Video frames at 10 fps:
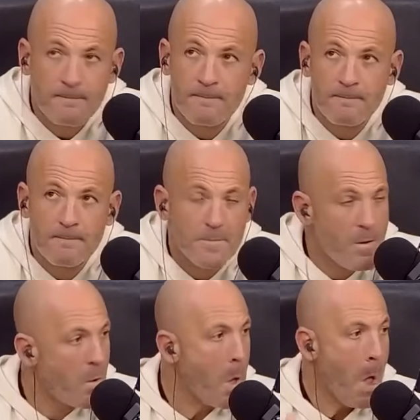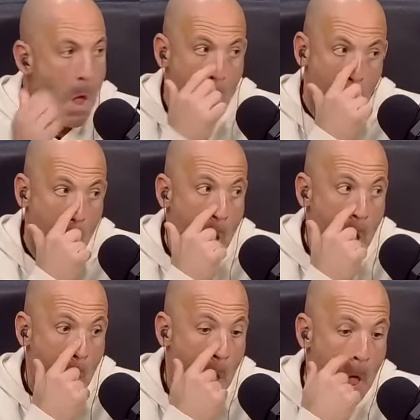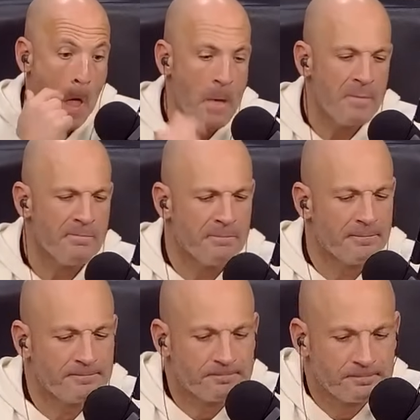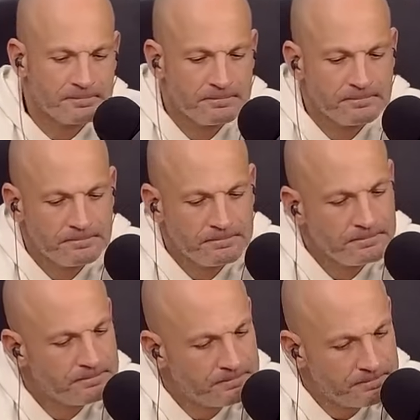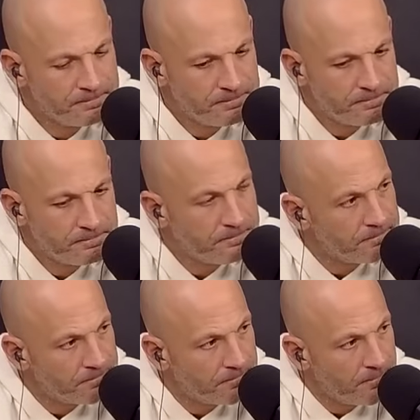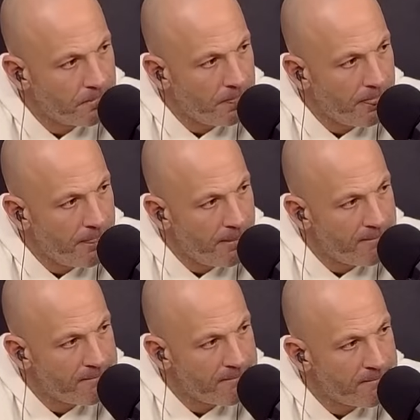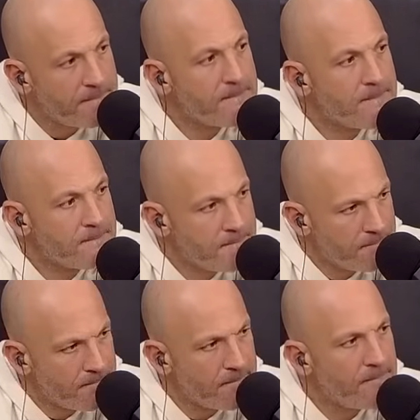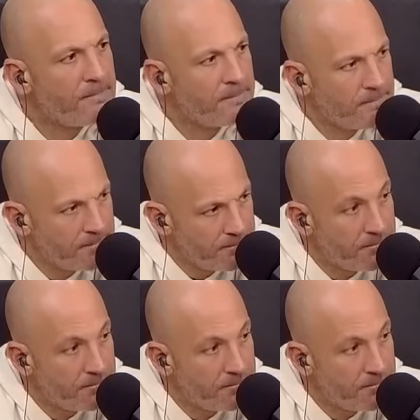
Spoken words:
No words are spoken by the person on screen.